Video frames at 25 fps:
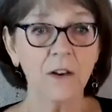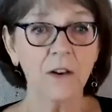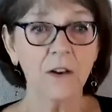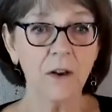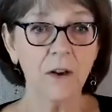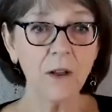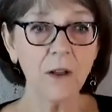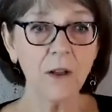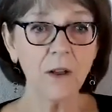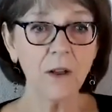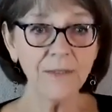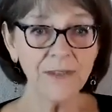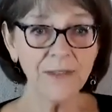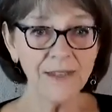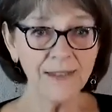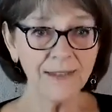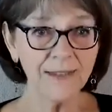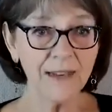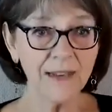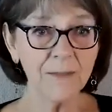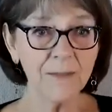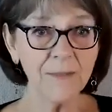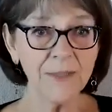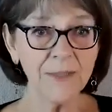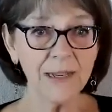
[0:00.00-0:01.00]
All of this
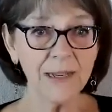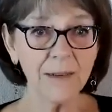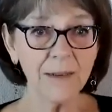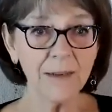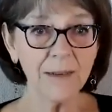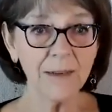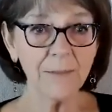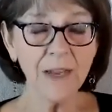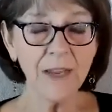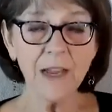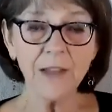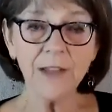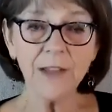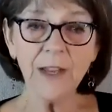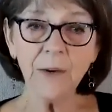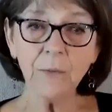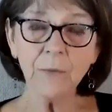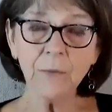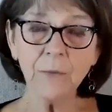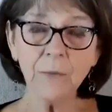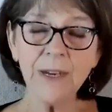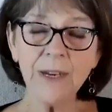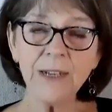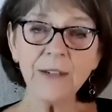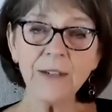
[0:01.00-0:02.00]
comes up. They
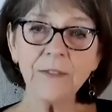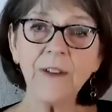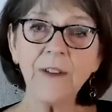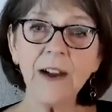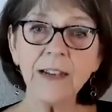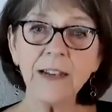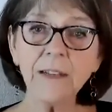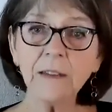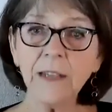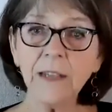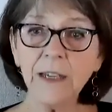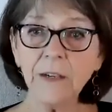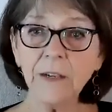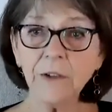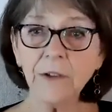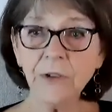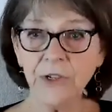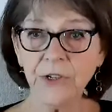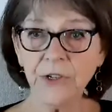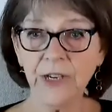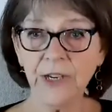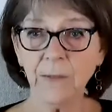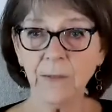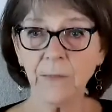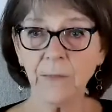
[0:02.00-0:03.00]
redefine
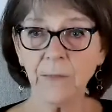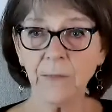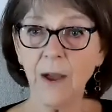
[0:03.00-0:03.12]
leadership,